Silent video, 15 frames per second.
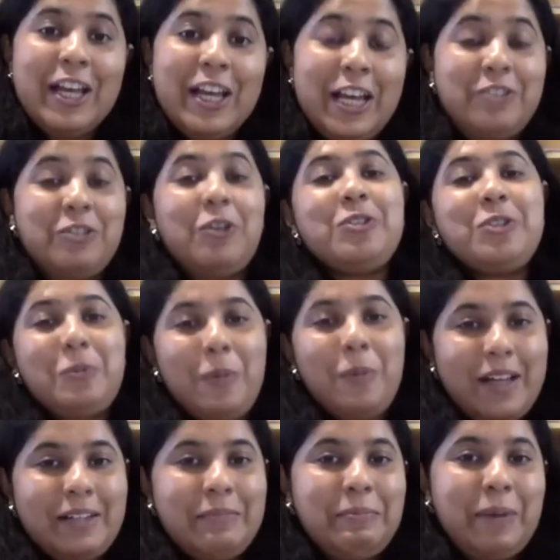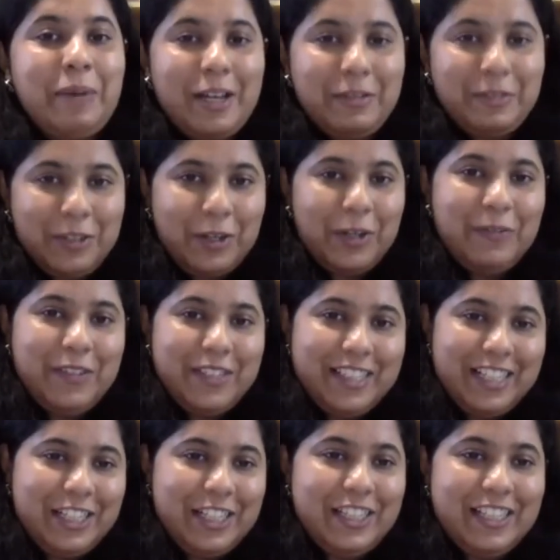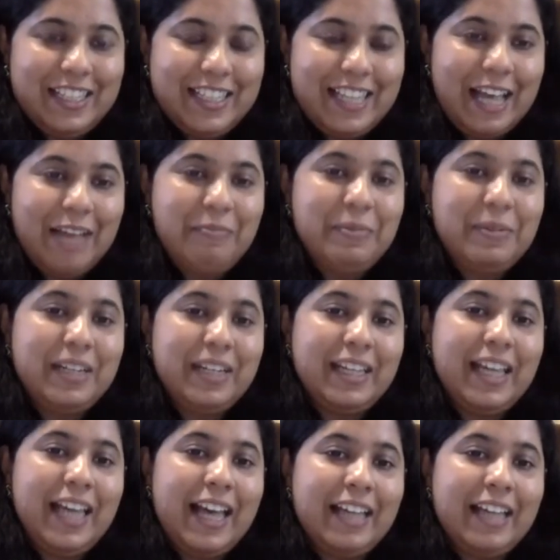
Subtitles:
is also one part of the conversation that's happening.